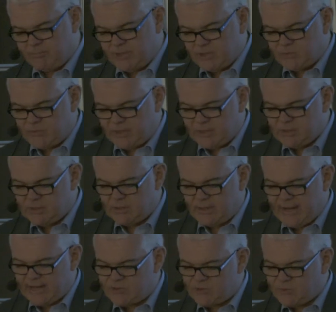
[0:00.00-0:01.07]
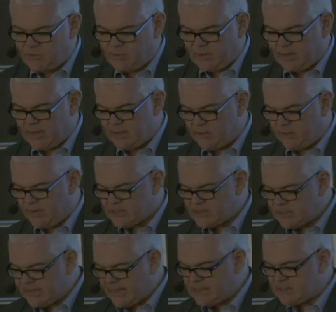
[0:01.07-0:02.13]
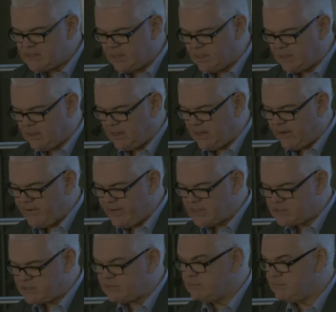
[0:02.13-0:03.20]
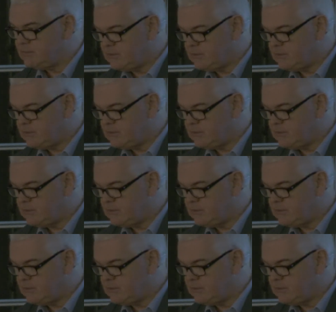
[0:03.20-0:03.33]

between nature and residential areas